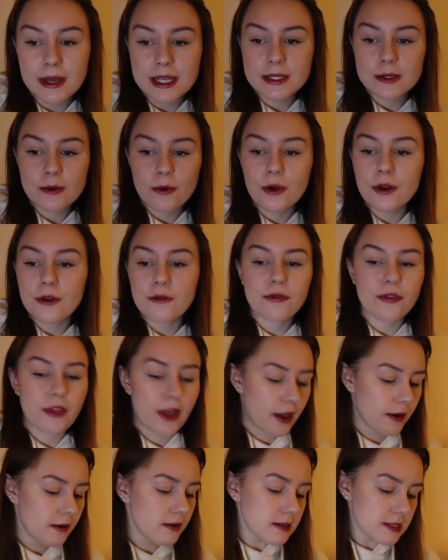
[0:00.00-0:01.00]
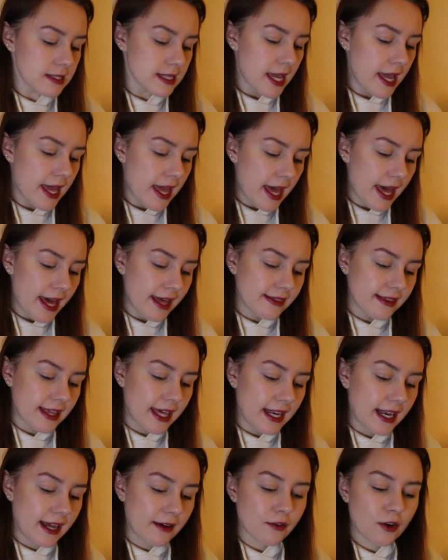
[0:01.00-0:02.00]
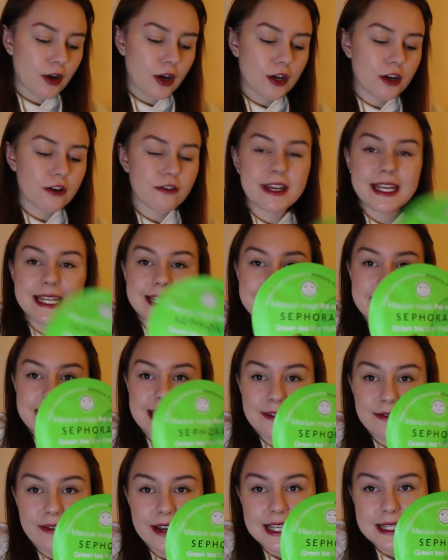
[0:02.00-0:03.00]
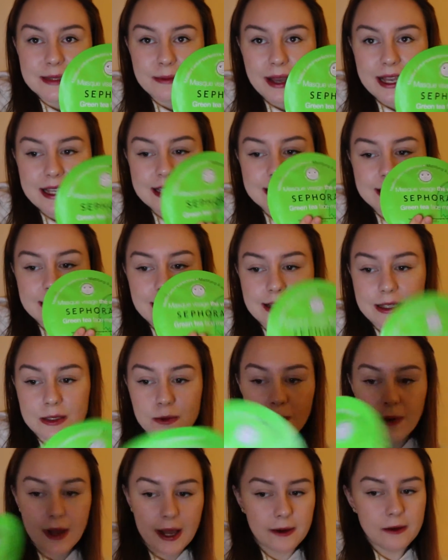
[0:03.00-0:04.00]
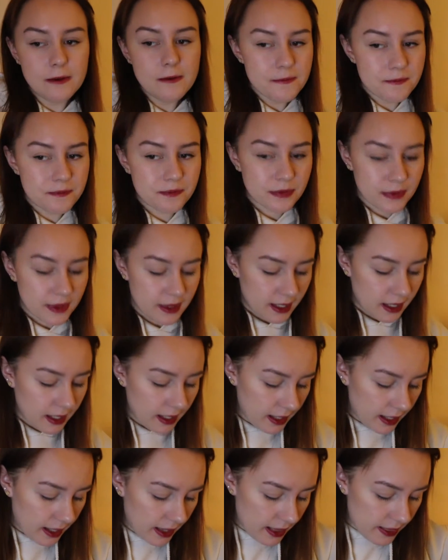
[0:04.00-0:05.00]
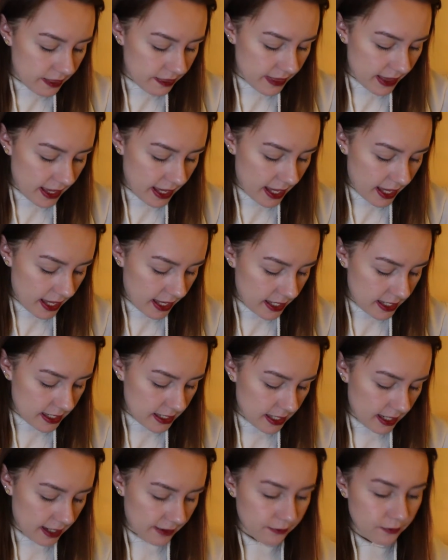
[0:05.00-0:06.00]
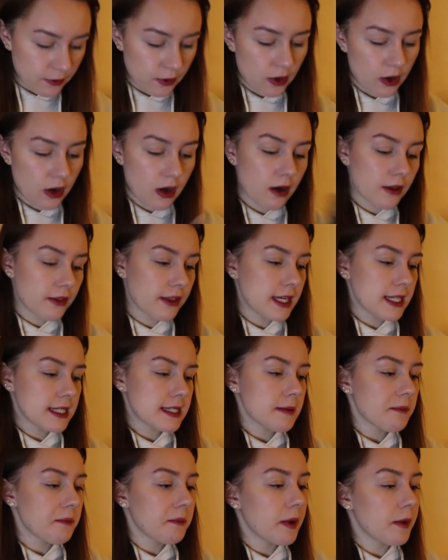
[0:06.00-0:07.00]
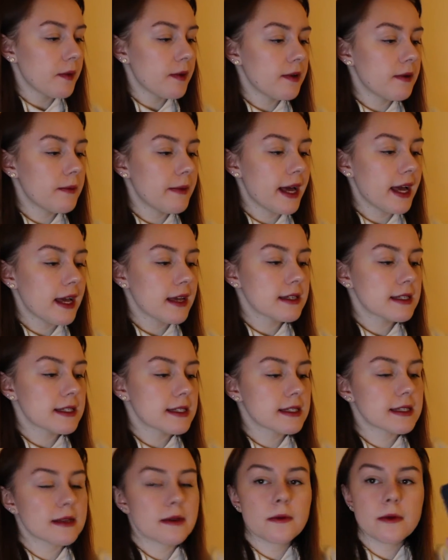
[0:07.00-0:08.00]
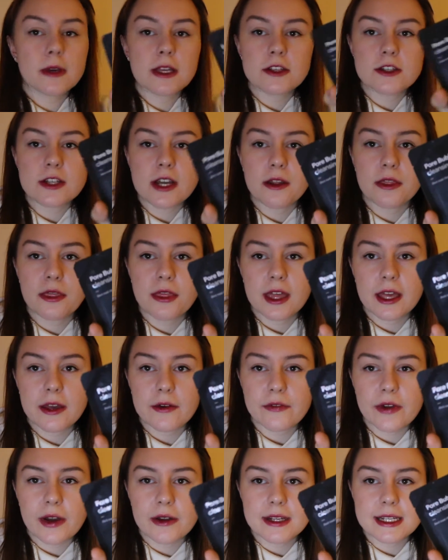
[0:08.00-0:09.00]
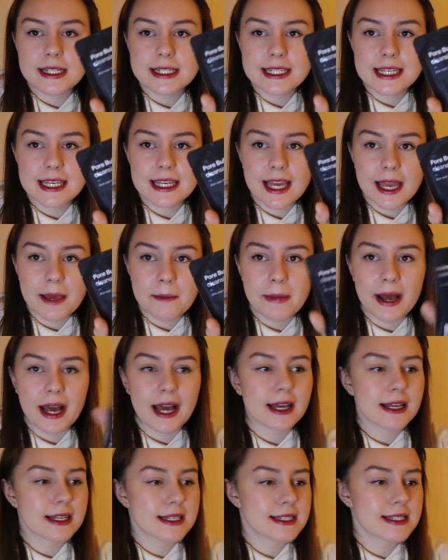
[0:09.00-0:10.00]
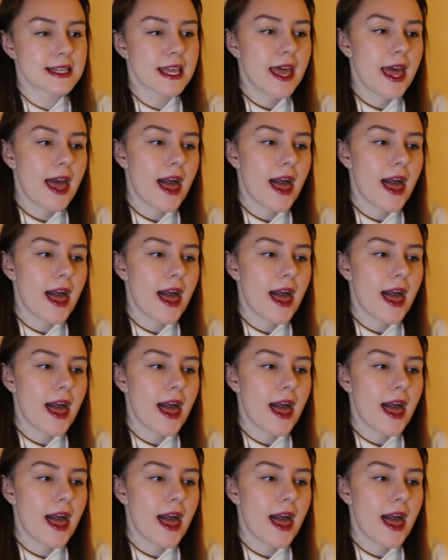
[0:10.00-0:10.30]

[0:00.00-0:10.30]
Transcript: mask, one of those, and then I've got a green tea face mask as well. Then I've got this bubble mask, which I think I found in TK Maxx,